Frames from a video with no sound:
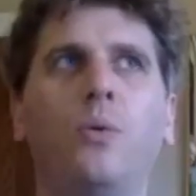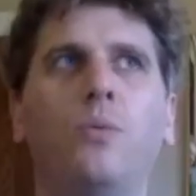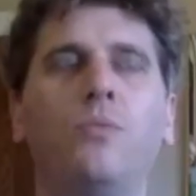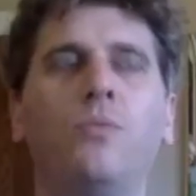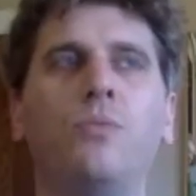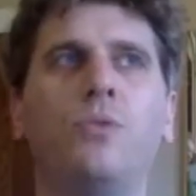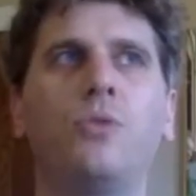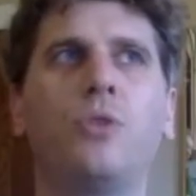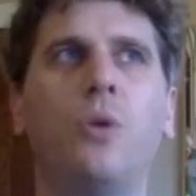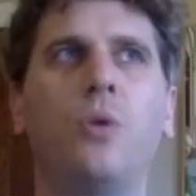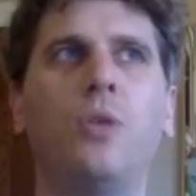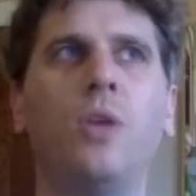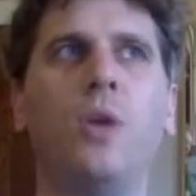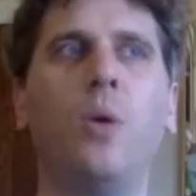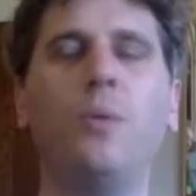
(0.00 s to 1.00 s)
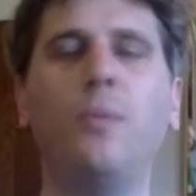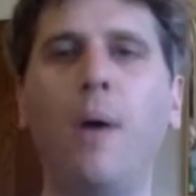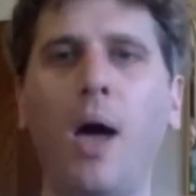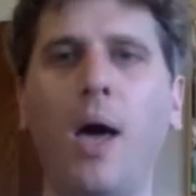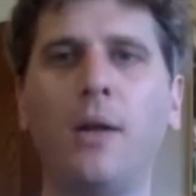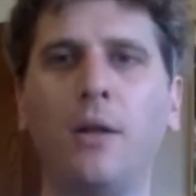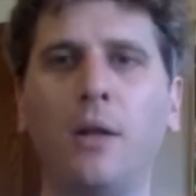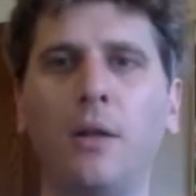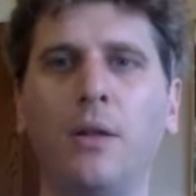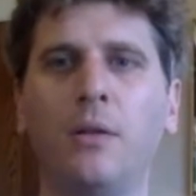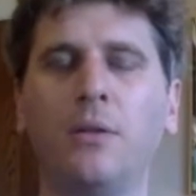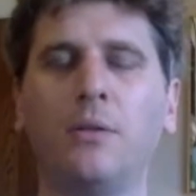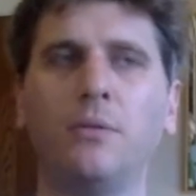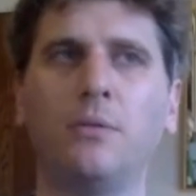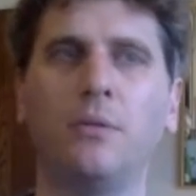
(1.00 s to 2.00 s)
so the old model,
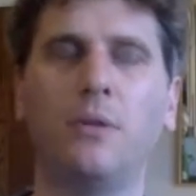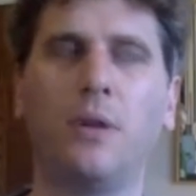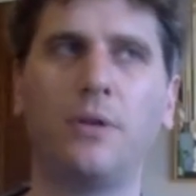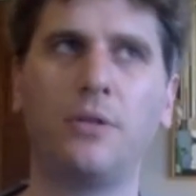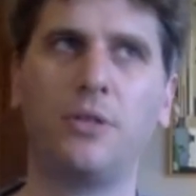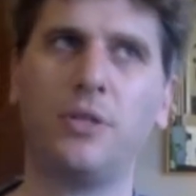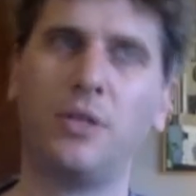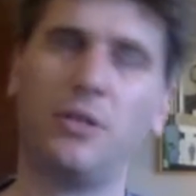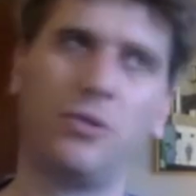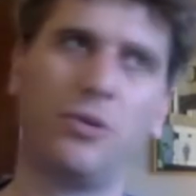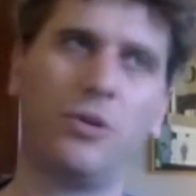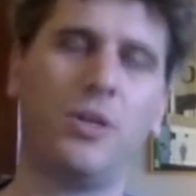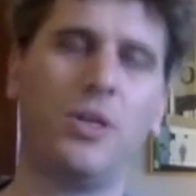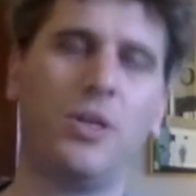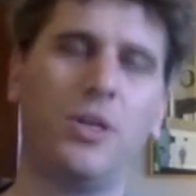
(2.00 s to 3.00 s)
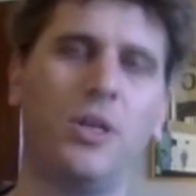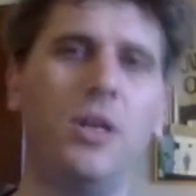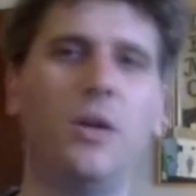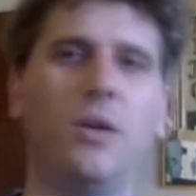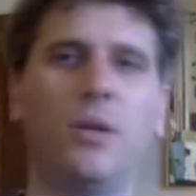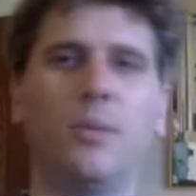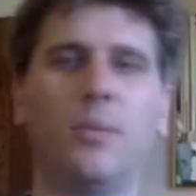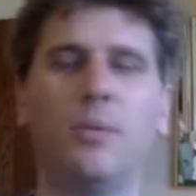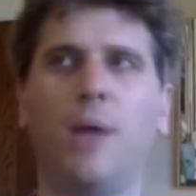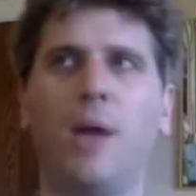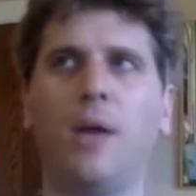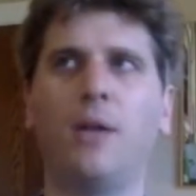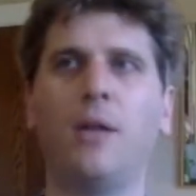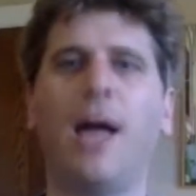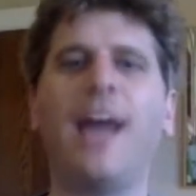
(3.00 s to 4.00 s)
I should say, sort of the neoliberal
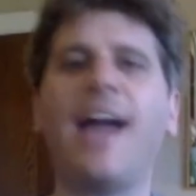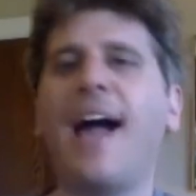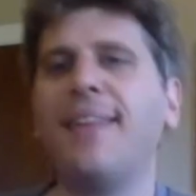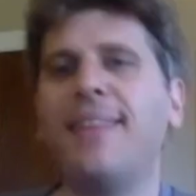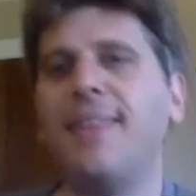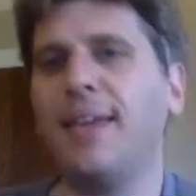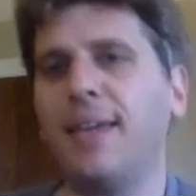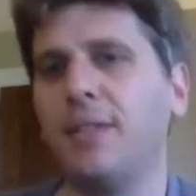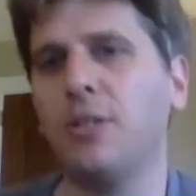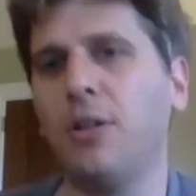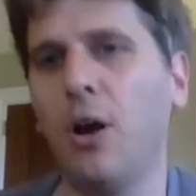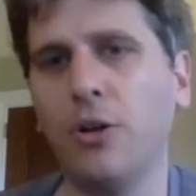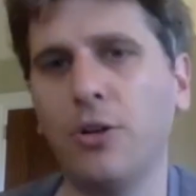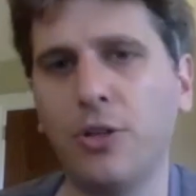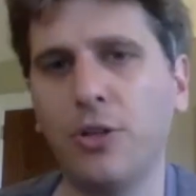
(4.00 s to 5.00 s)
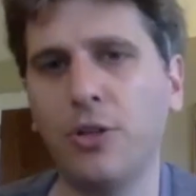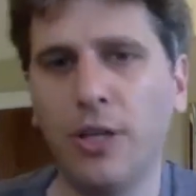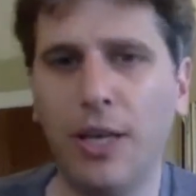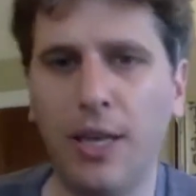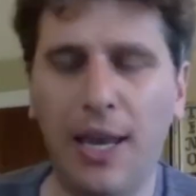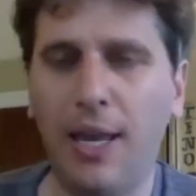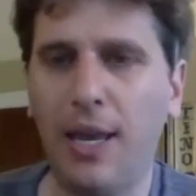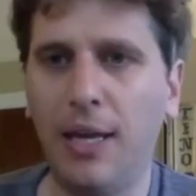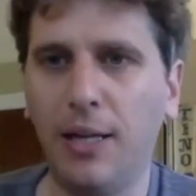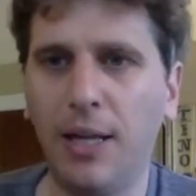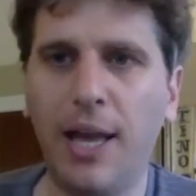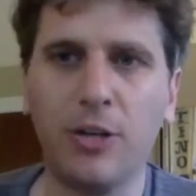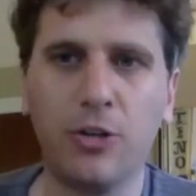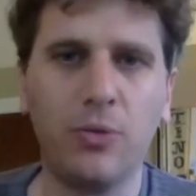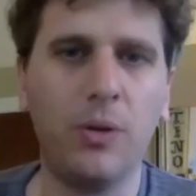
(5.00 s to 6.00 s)
model, I, I think it's largely
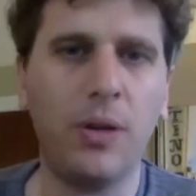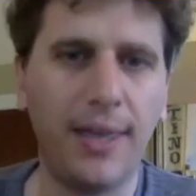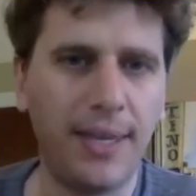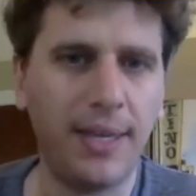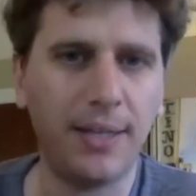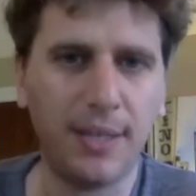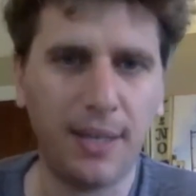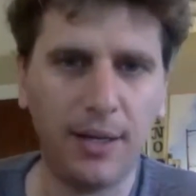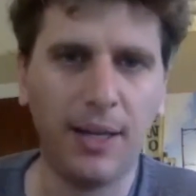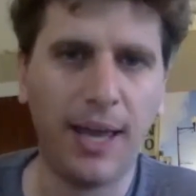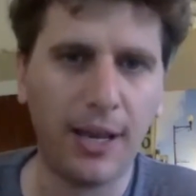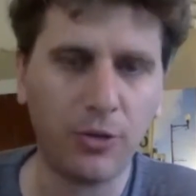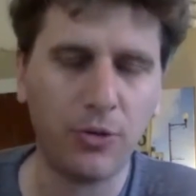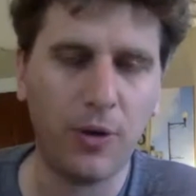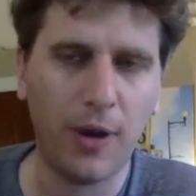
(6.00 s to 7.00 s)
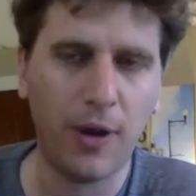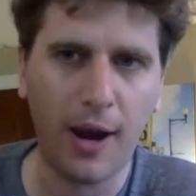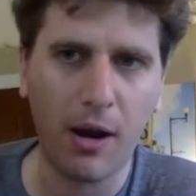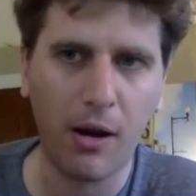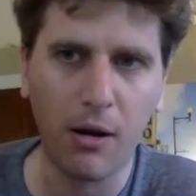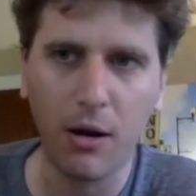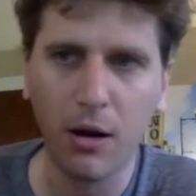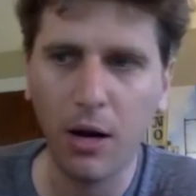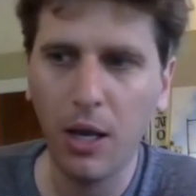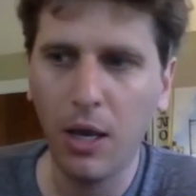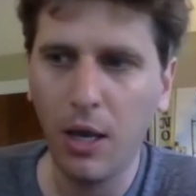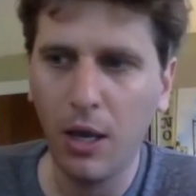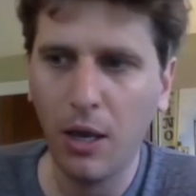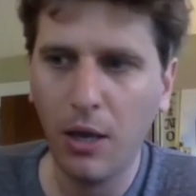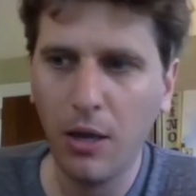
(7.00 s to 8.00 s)
intellectual. I think it's an intellectual error,
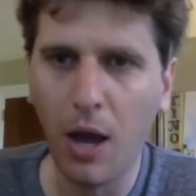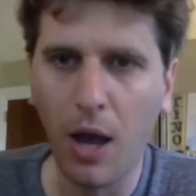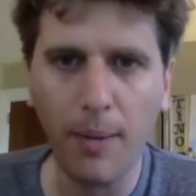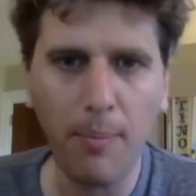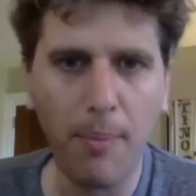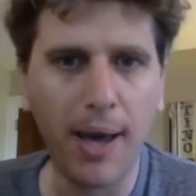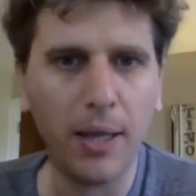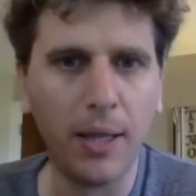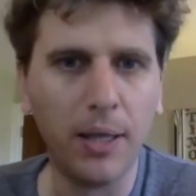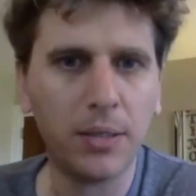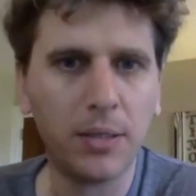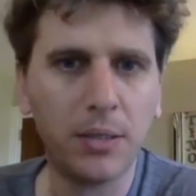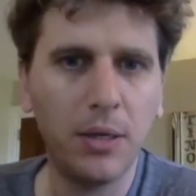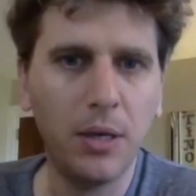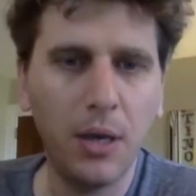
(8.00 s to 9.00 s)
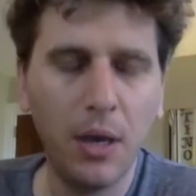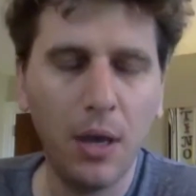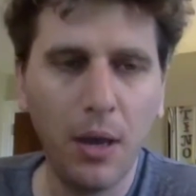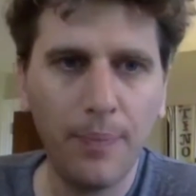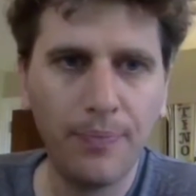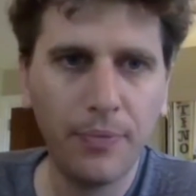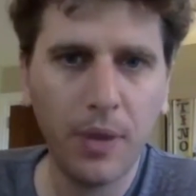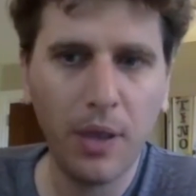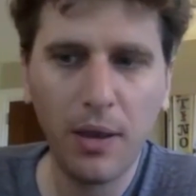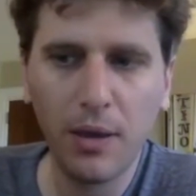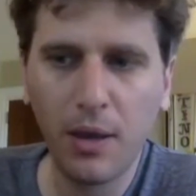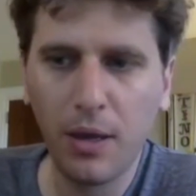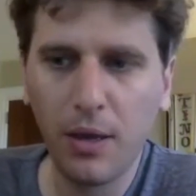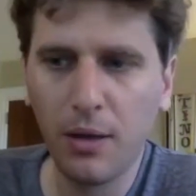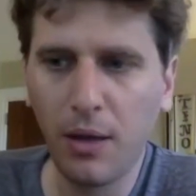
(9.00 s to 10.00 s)
not malice. In,
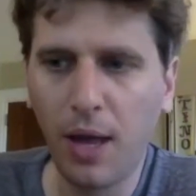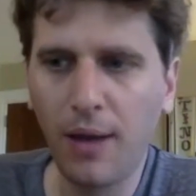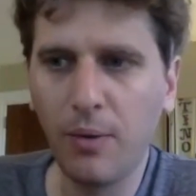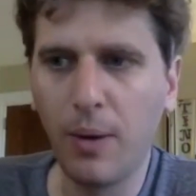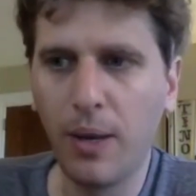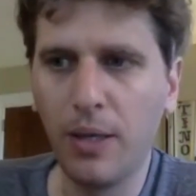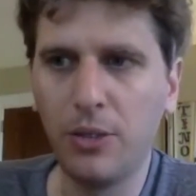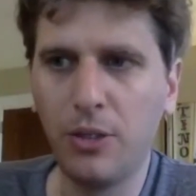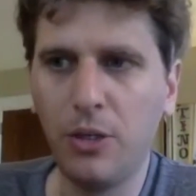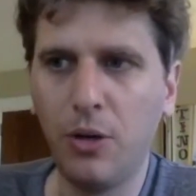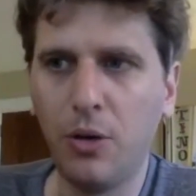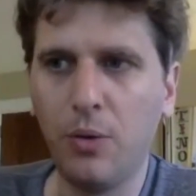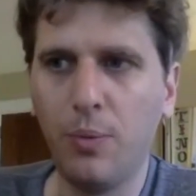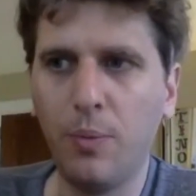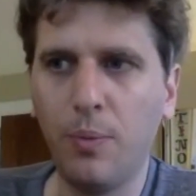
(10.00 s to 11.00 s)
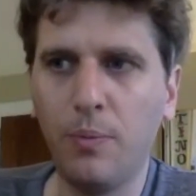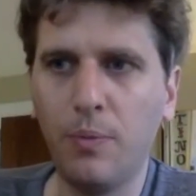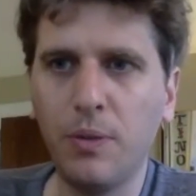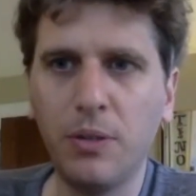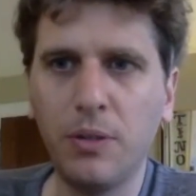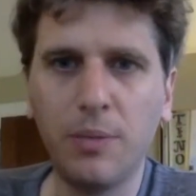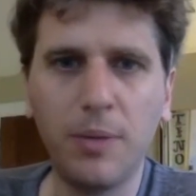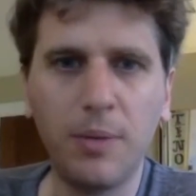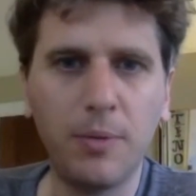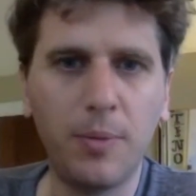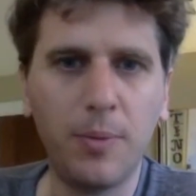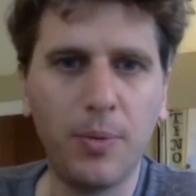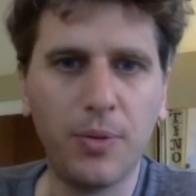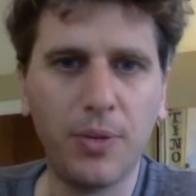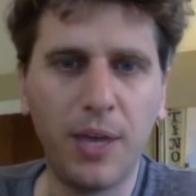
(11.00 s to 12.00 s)
in a lot of ways, you know, sometimes
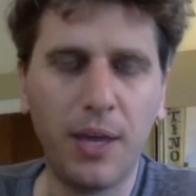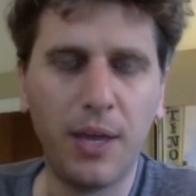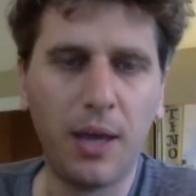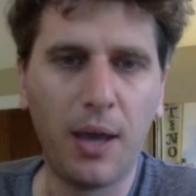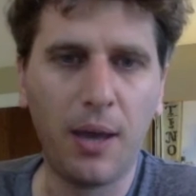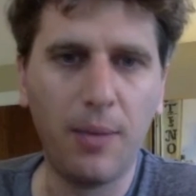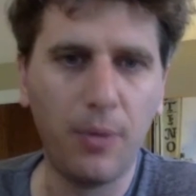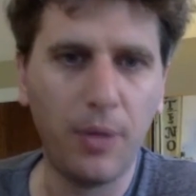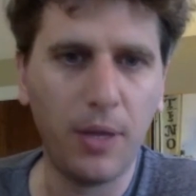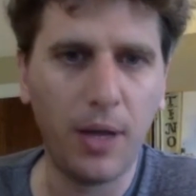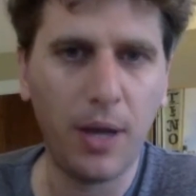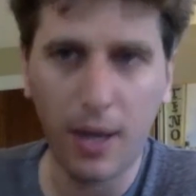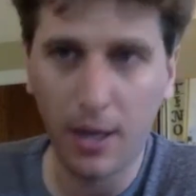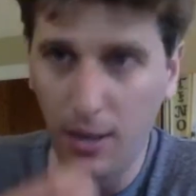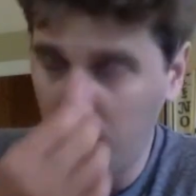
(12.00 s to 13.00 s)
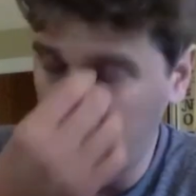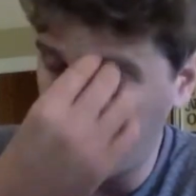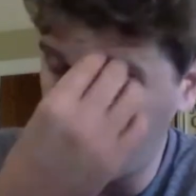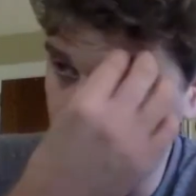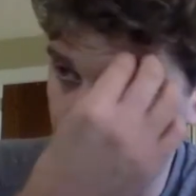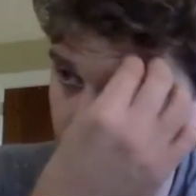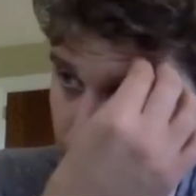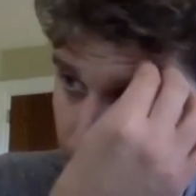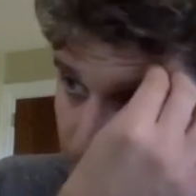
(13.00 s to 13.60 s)
people think I'm really naive to to